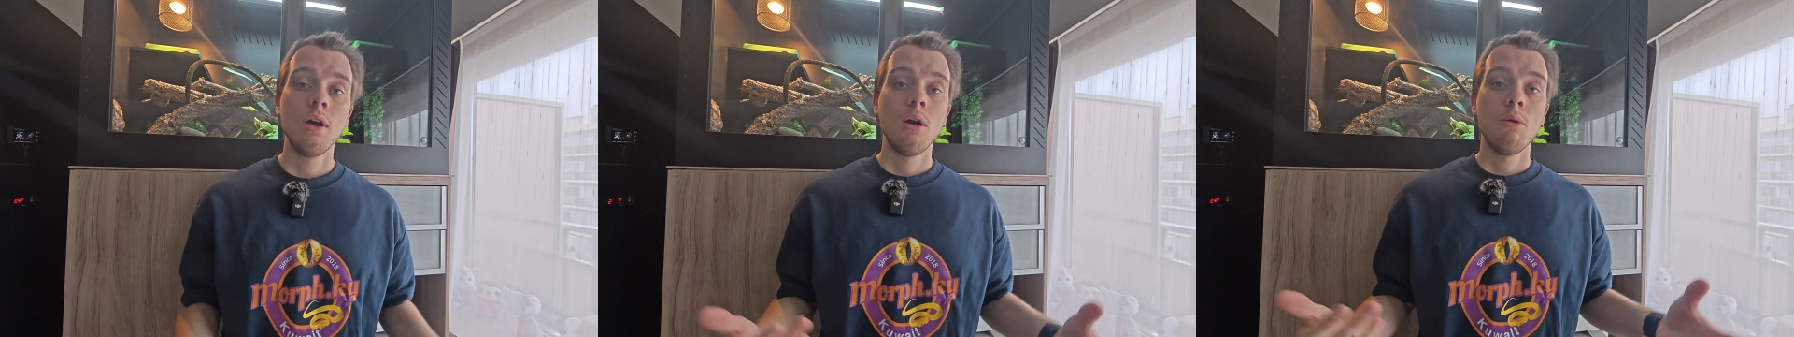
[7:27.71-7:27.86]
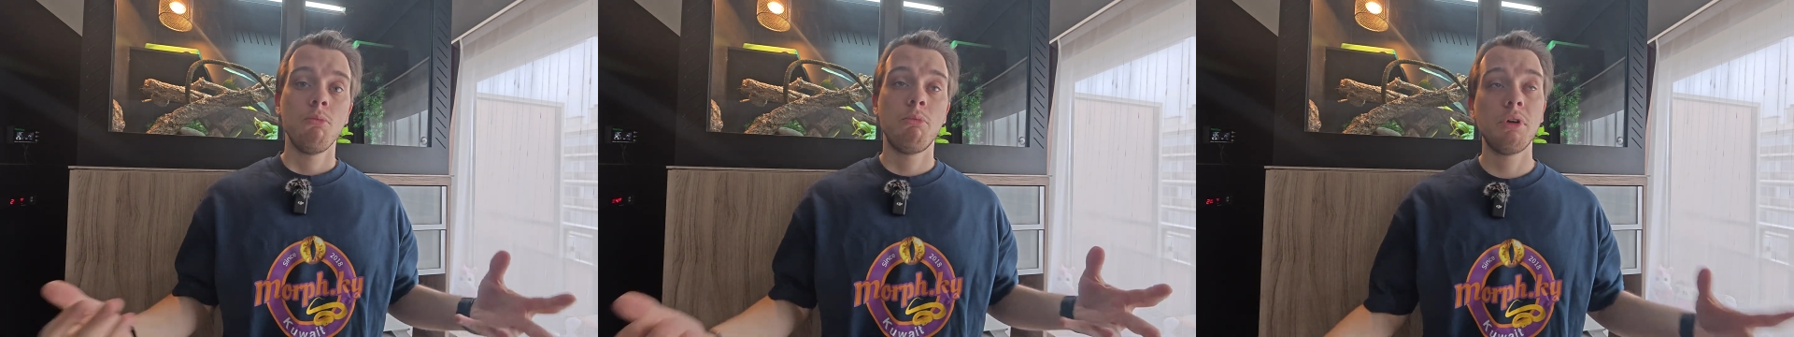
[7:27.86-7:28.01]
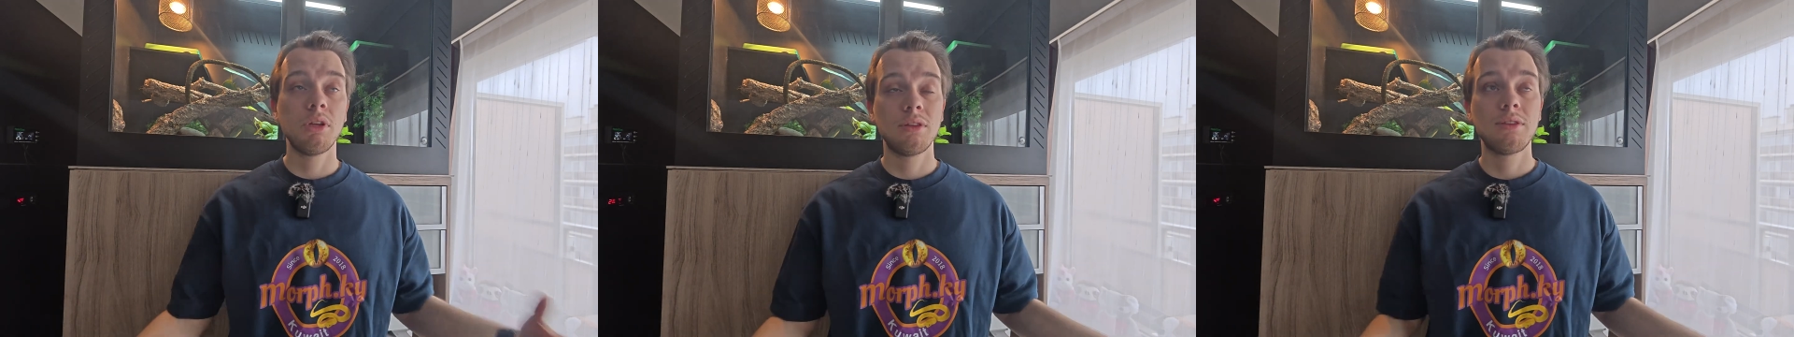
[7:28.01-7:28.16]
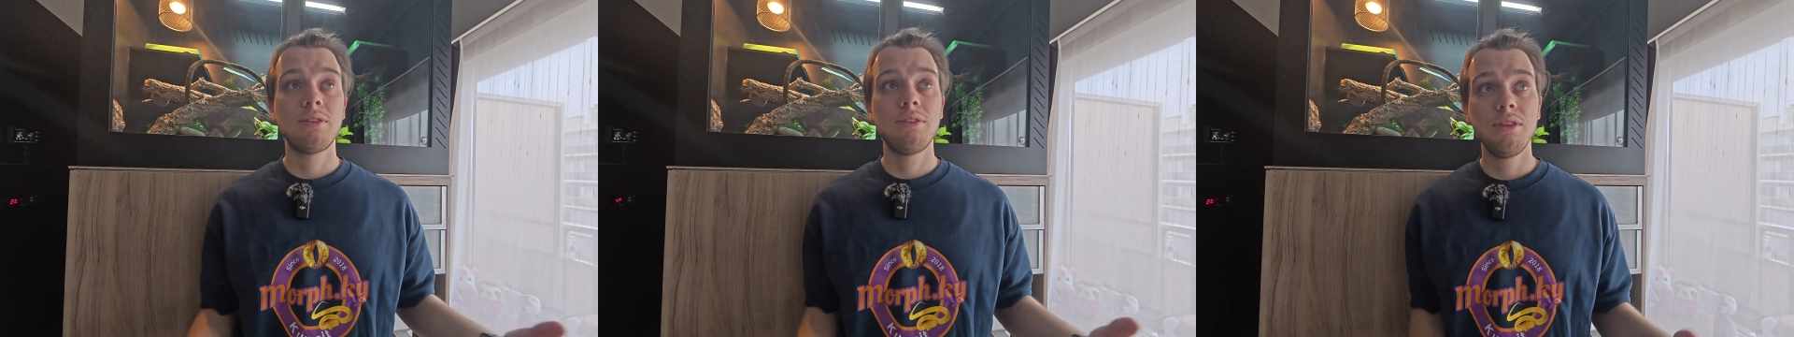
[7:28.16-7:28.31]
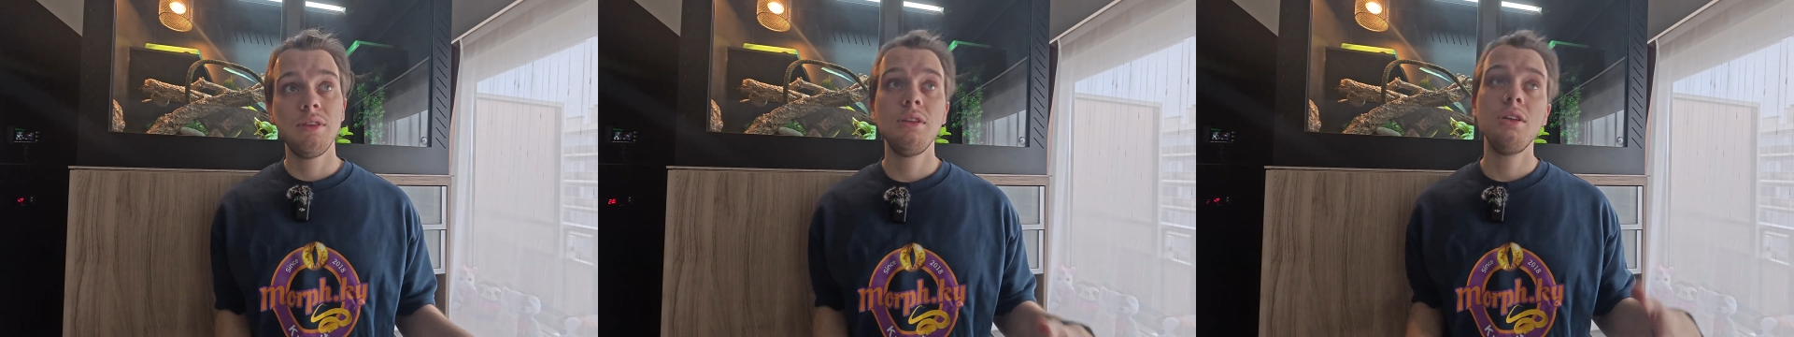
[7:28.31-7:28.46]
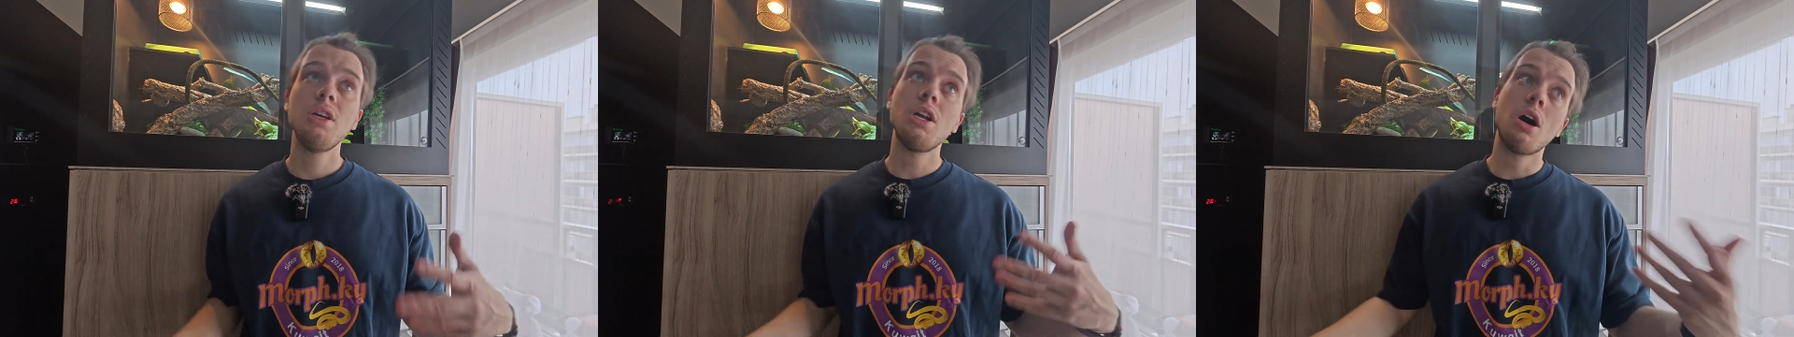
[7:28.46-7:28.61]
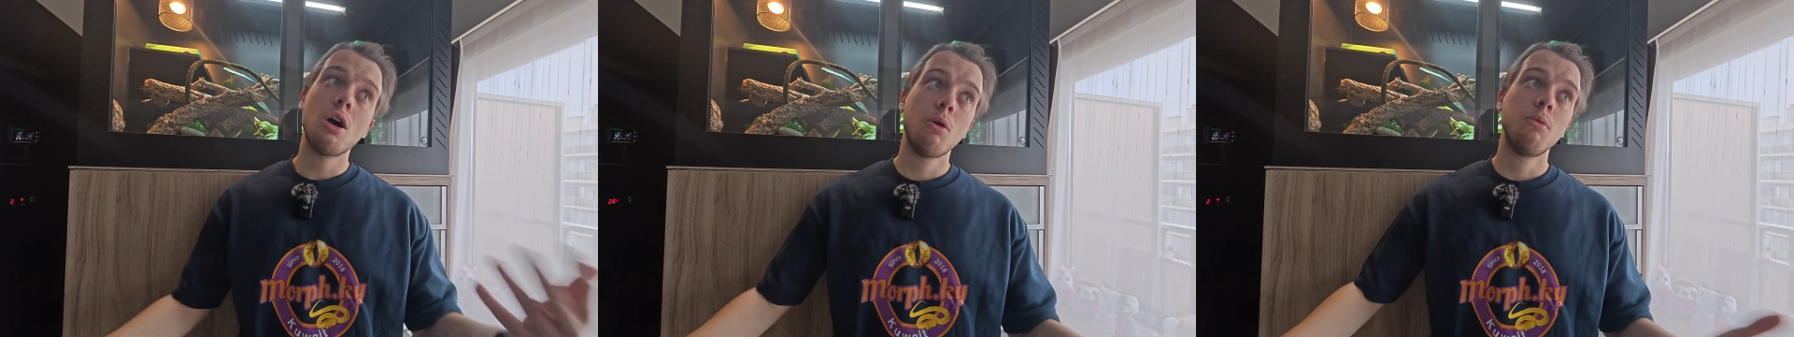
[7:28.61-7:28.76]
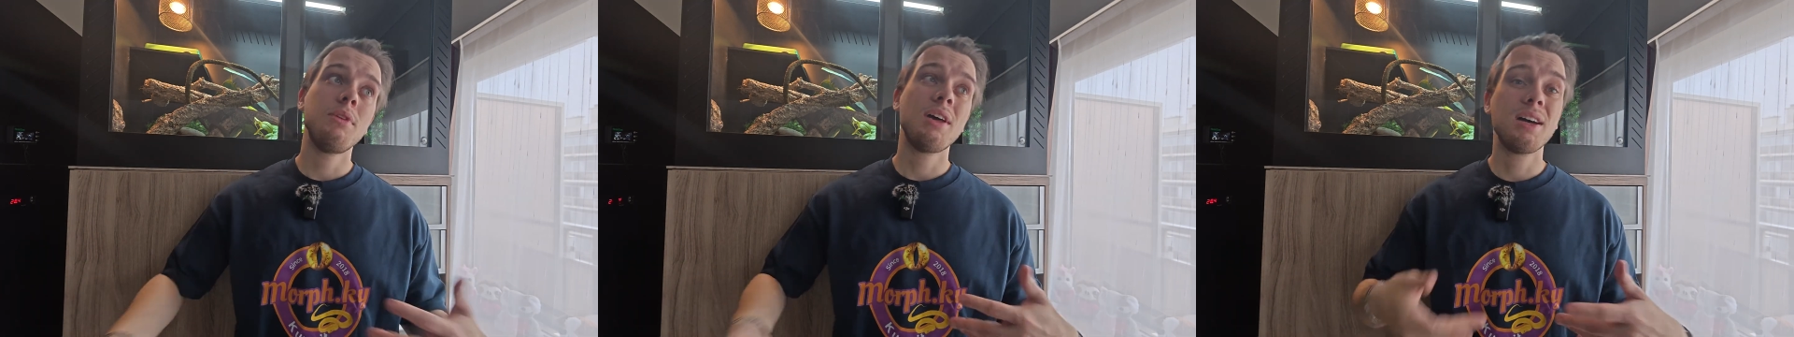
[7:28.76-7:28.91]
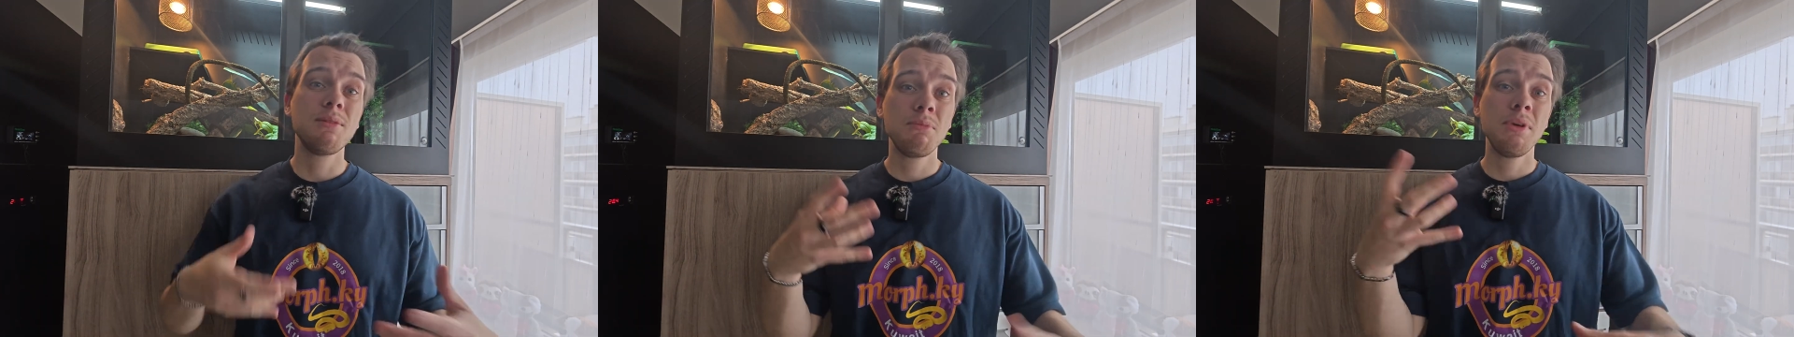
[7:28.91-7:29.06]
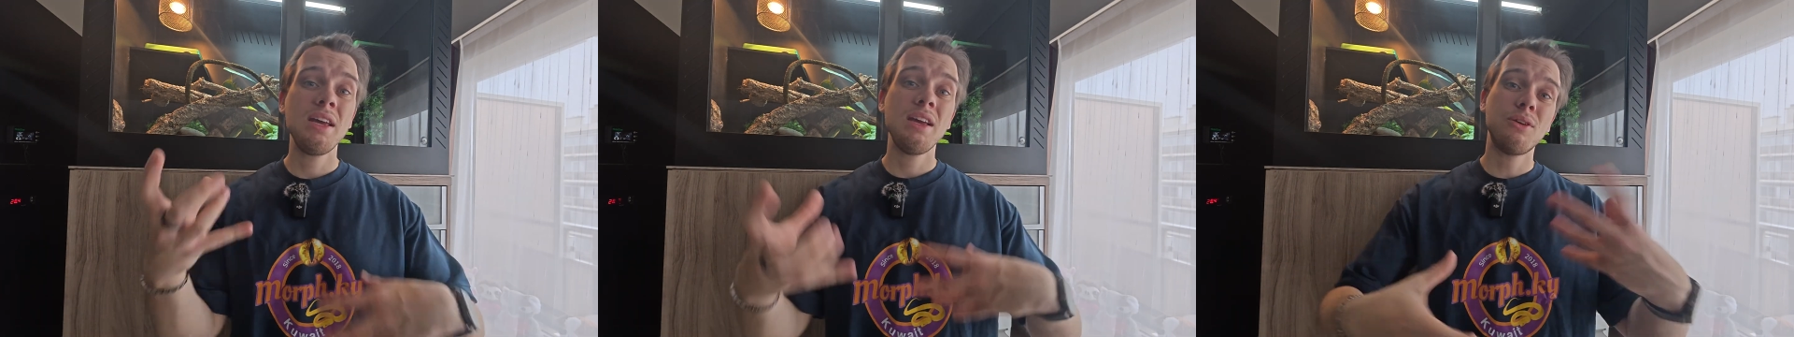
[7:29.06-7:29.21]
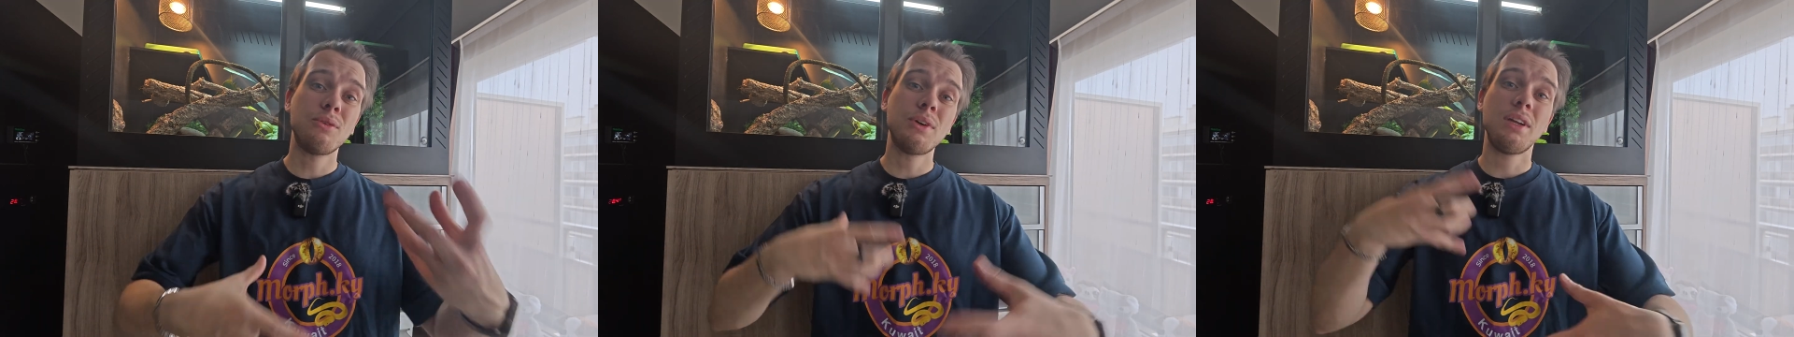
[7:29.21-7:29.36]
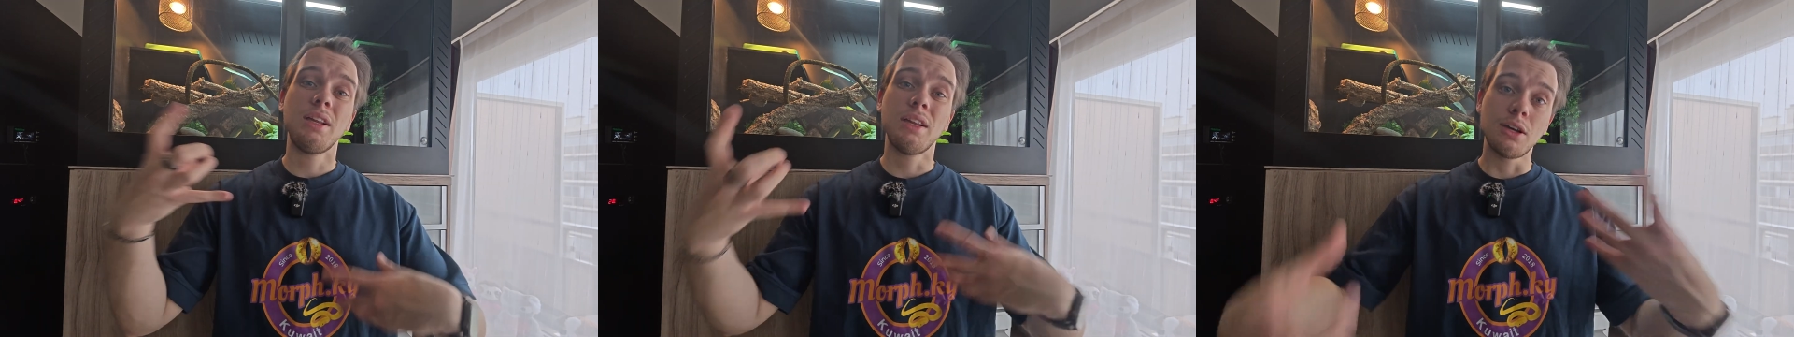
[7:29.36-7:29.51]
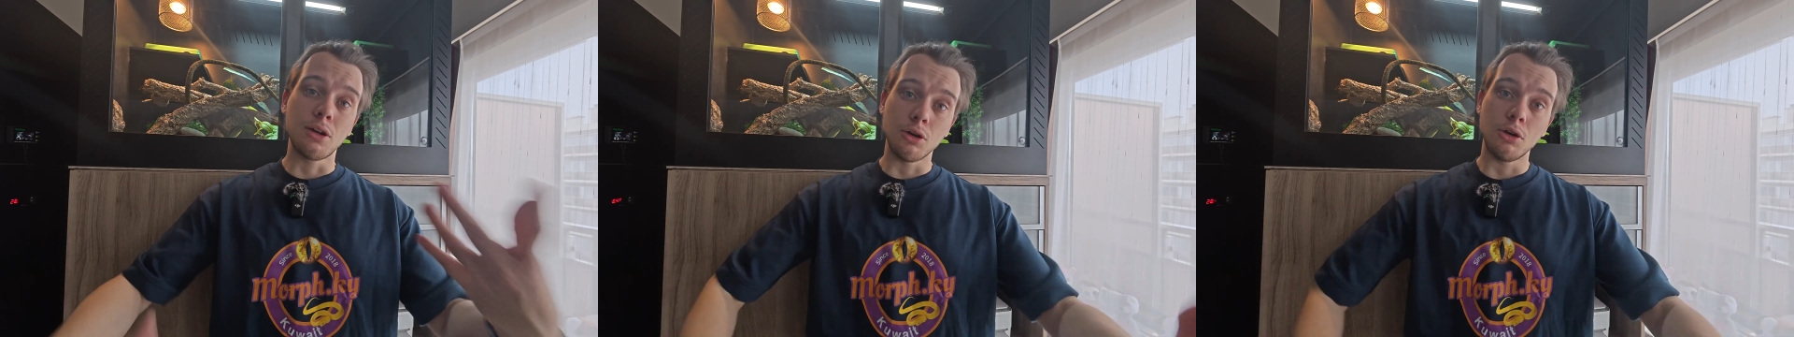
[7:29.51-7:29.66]
But, you know, not being
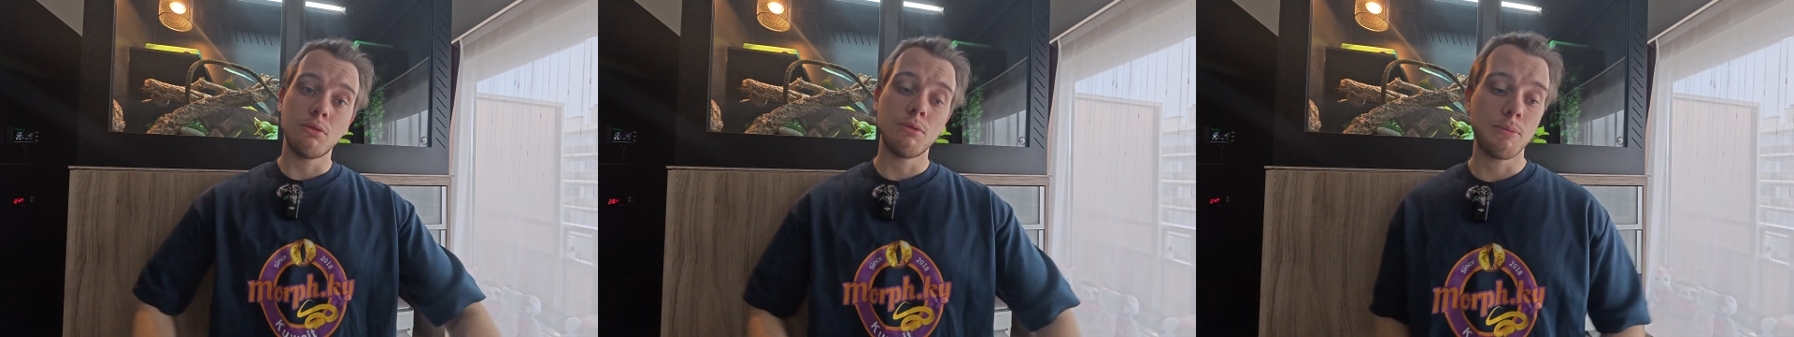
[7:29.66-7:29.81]
really good